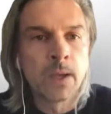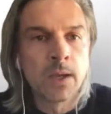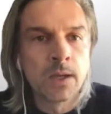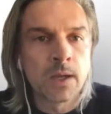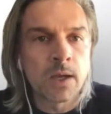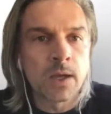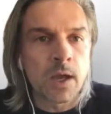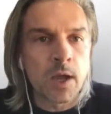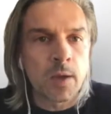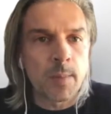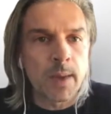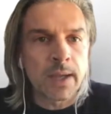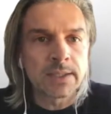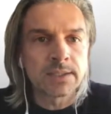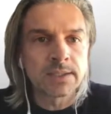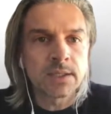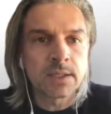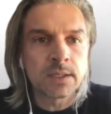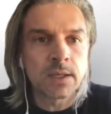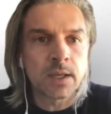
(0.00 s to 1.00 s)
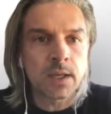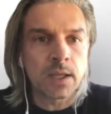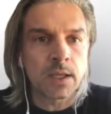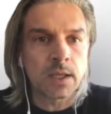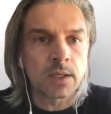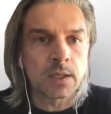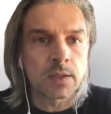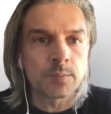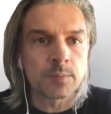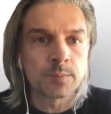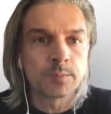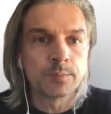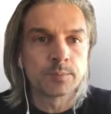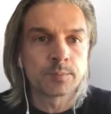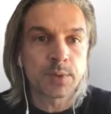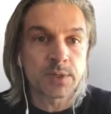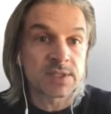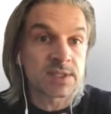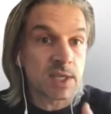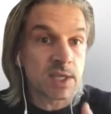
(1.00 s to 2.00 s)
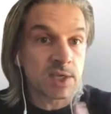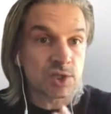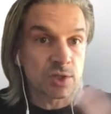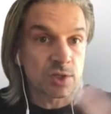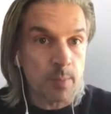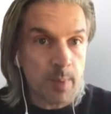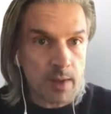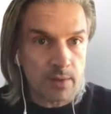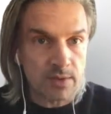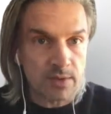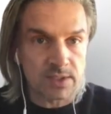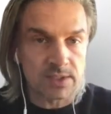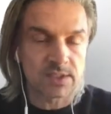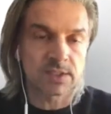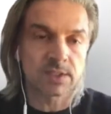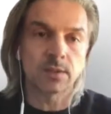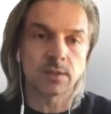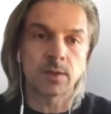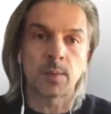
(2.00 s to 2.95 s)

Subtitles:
I did a presentation about this,